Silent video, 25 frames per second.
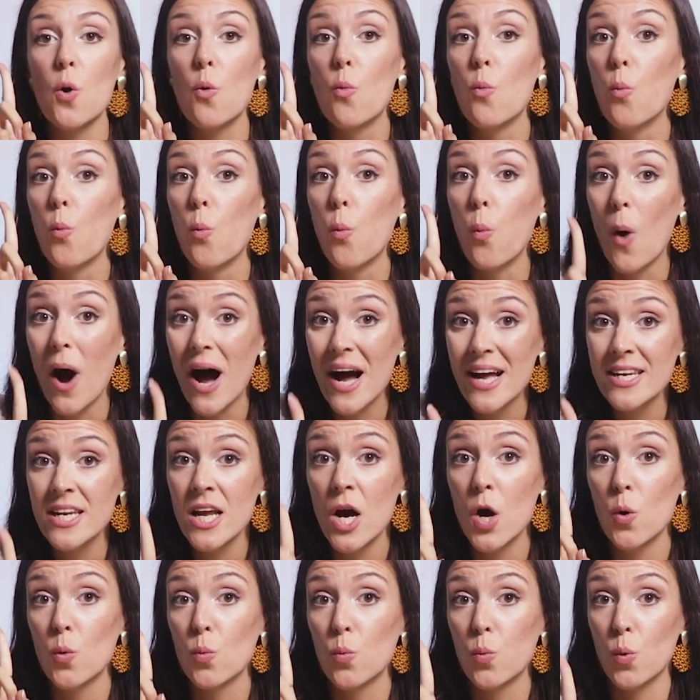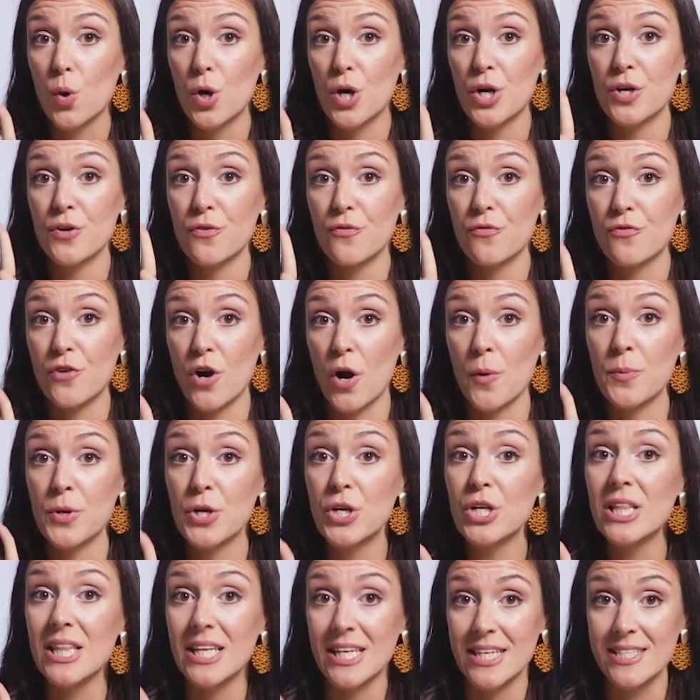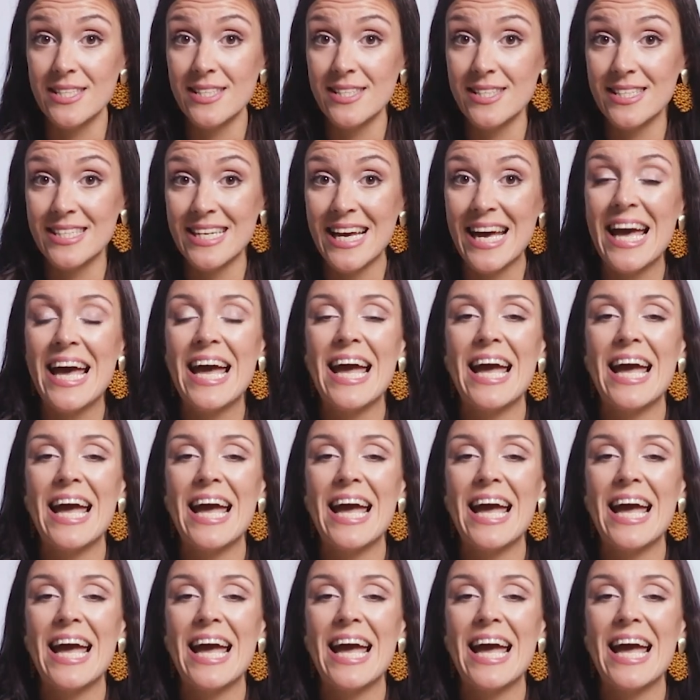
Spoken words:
one word from your list